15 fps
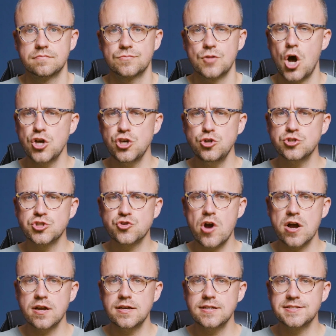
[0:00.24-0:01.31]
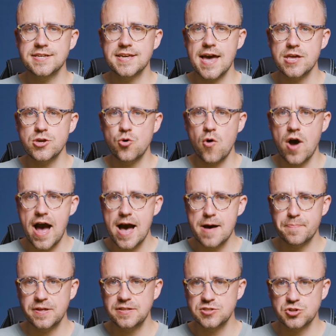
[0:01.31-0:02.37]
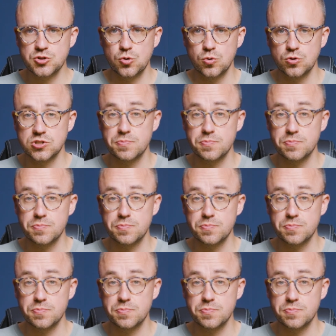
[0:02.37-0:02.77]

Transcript: Are you struggling to get your app installed